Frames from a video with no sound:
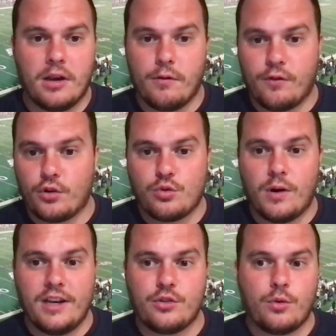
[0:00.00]
for
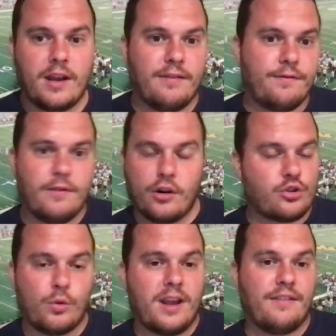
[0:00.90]
2020 or
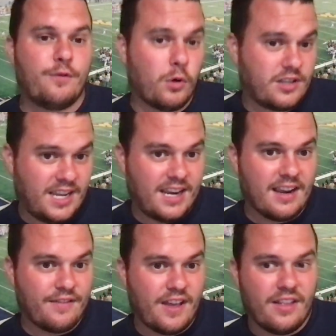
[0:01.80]
2014.
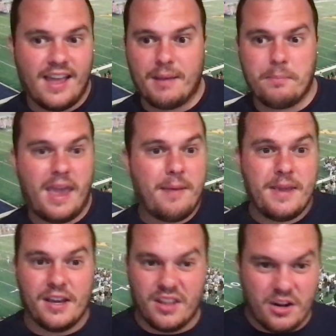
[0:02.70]
I felt like
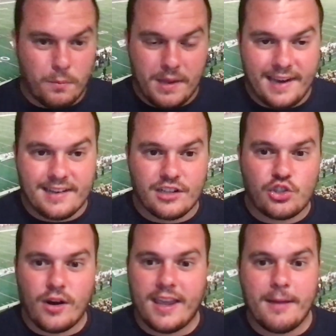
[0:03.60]
maybe a little bit into
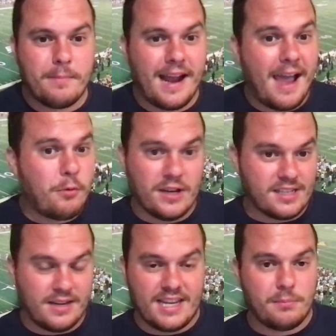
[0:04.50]
Trickett, but I
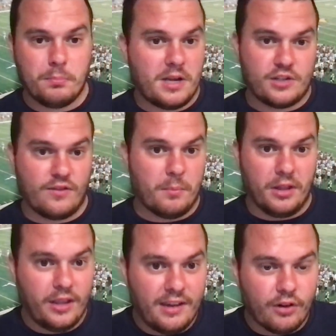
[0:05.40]
wasn't that much of a
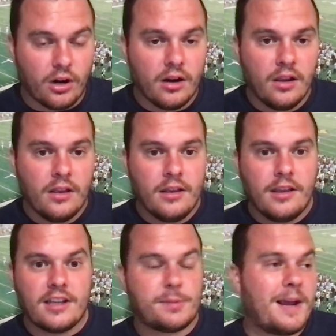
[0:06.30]
believer,
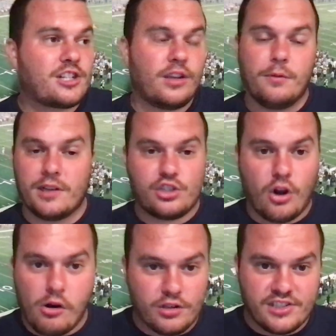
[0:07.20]
especially with
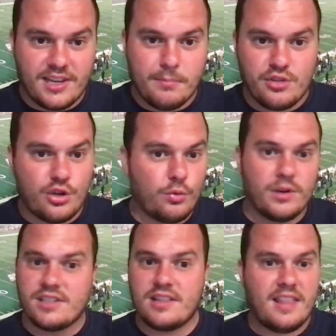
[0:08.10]
Charles Sims, who
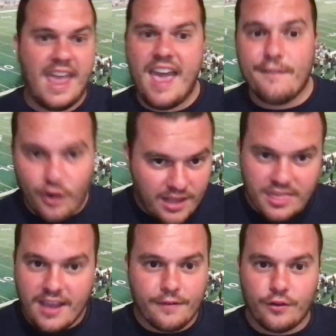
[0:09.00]
was
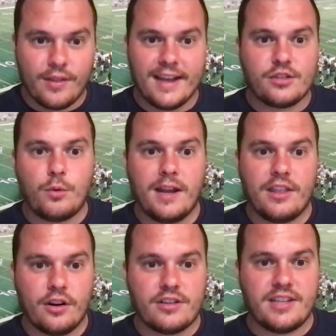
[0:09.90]
everything for that
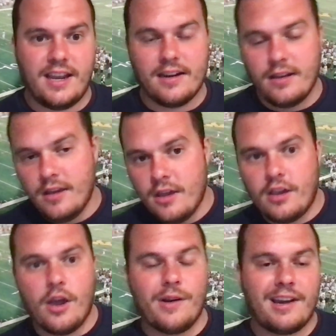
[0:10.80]
2013
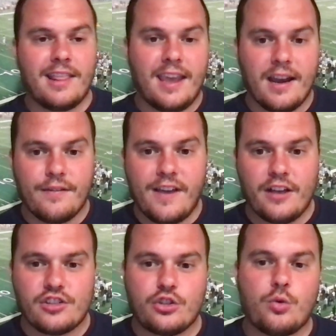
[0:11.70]
going to the NFL.
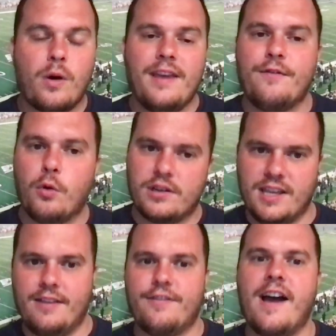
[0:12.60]
So
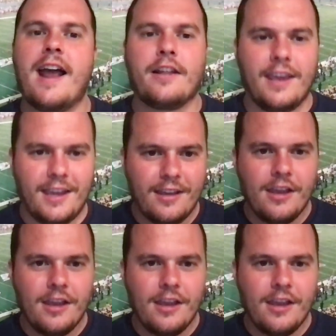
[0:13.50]
2014 finally,